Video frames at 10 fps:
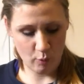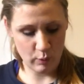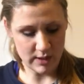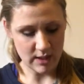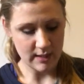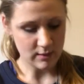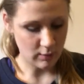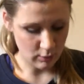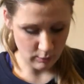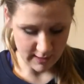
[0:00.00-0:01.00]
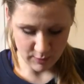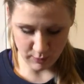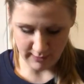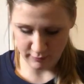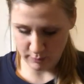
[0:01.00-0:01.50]
which is always
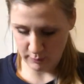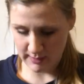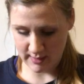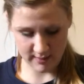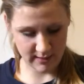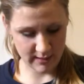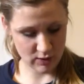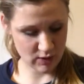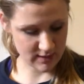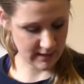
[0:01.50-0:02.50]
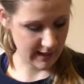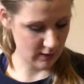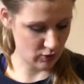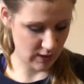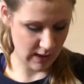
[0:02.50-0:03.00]
preferable because then that's just like
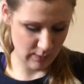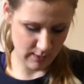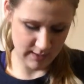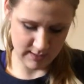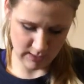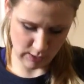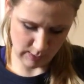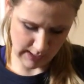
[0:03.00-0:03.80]
extra keywords that you